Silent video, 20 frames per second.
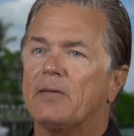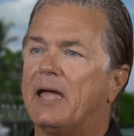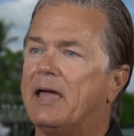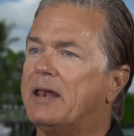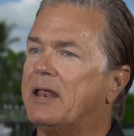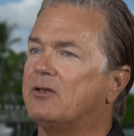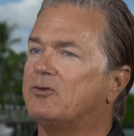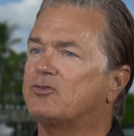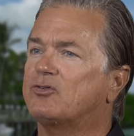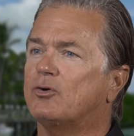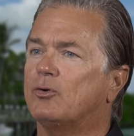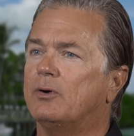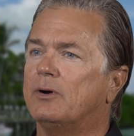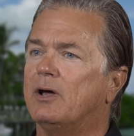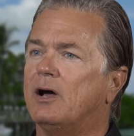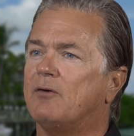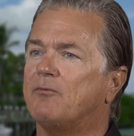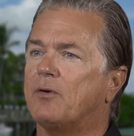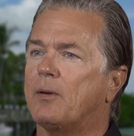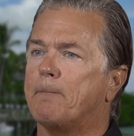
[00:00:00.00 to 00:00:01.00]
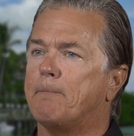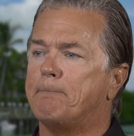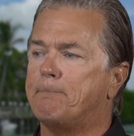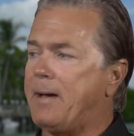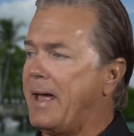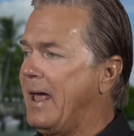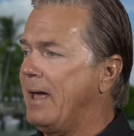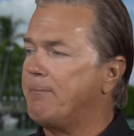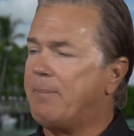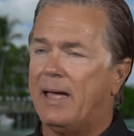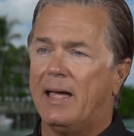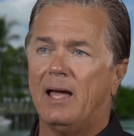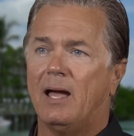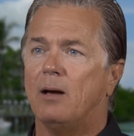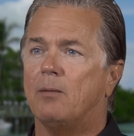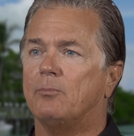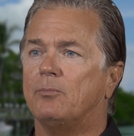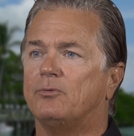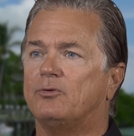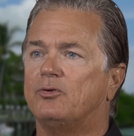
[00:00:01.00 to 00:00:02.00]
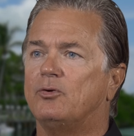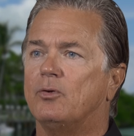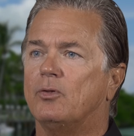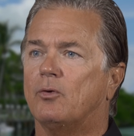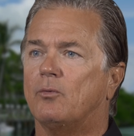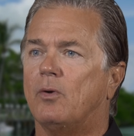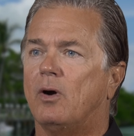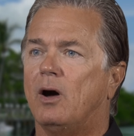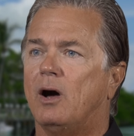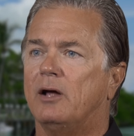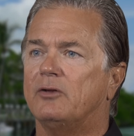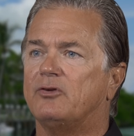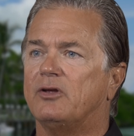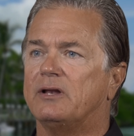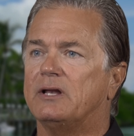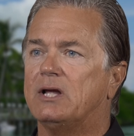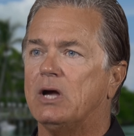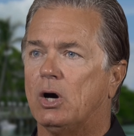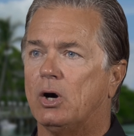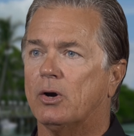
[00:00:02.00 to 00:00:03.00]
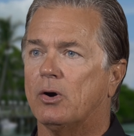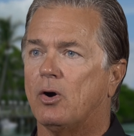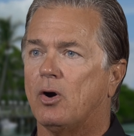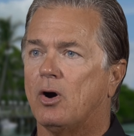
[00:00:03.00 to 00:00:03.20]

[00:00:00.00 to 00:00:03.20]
And then sure enough, we bam, bam, two of the rods had gone